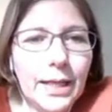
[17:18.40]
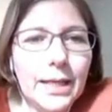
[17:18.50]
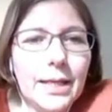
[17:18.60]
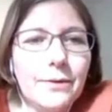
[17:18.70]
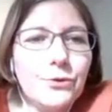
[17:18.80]

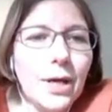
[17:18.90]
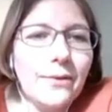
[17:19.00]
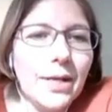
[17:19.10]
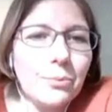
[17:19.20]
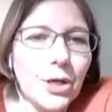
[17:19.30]
If
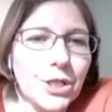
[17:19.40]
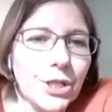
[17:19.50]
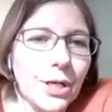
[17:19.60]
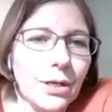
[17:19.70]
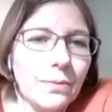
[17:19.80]
driving
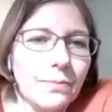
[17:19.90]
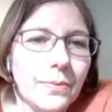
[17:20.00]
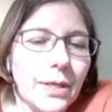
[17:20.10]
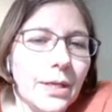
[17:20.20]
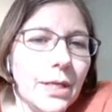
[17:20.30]
pressure
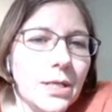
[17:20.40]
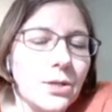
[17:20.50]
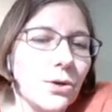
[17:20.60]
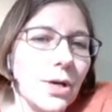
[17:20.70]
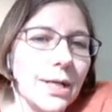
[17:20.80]
is
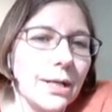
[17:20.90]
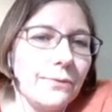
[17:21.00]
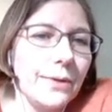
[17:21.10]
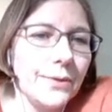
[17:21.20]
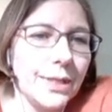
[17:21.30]
lower than
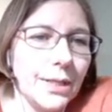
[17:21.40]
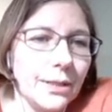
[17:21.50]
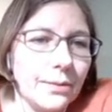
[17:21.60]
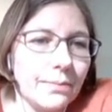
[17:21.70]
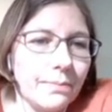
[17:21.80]

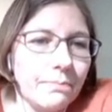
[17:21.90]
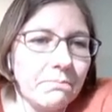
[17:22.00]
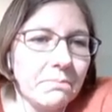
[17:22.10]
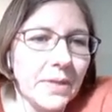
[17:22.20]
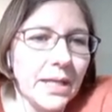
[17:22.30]
15,
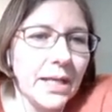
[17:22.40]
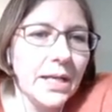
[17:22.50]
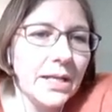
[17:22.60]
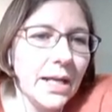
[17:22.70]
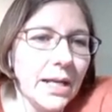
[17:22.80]

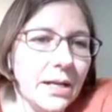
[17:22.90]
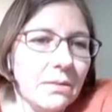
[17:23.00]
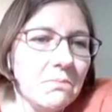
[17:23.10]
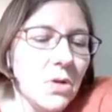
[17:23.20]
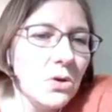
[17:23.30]

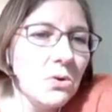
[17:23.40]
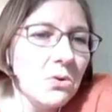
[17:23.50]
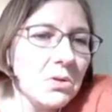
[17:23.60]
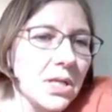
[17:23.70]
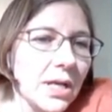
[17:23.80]
then
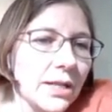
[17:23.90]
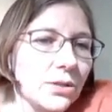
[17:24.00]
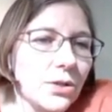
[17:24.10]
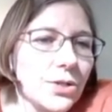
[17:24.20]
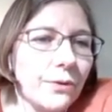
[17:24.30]
look
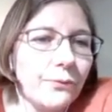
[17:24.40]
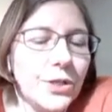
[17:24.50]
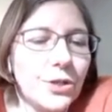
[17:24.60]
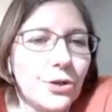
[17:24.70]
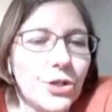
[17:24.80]
at other
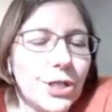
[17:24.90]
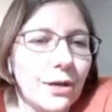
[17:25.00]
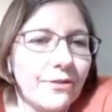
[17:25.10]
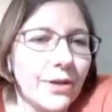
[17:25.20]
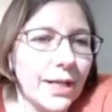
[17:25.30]

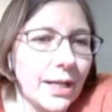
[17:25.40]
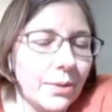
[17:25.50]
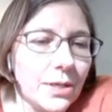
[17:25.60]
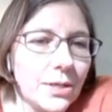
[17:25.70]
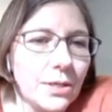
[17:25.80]
physiological
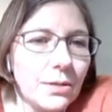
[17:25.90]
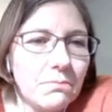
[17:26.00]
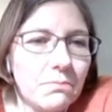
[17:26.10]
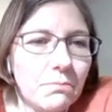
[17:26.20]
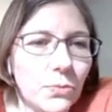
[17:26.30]
variables
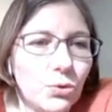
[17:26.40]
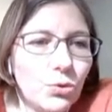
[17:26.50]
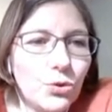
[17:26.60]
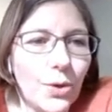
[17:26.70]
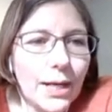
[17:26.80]
to
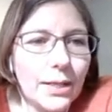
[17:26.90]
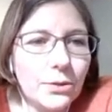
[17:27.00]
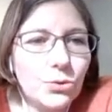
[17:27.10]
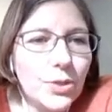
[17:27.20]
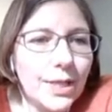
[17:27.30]
try
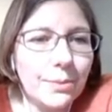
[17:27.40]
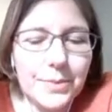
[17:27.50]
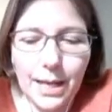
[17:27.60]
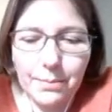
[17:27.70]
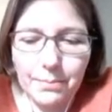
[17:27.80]
to keep
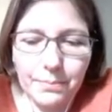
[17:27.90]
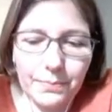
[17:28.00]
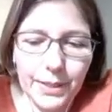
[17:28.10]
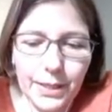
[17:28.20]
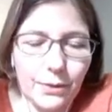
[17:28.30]
them
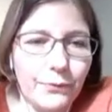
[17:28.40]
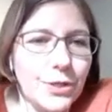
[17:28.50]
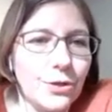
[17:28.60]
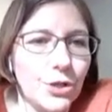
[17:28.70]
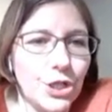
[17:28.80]
in a
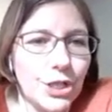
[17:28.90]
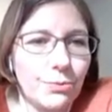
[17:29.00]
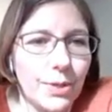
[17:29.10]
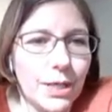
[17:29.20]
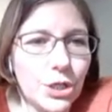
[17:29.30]

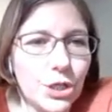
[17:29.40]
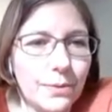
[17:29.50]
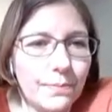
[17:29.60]
physiologic range.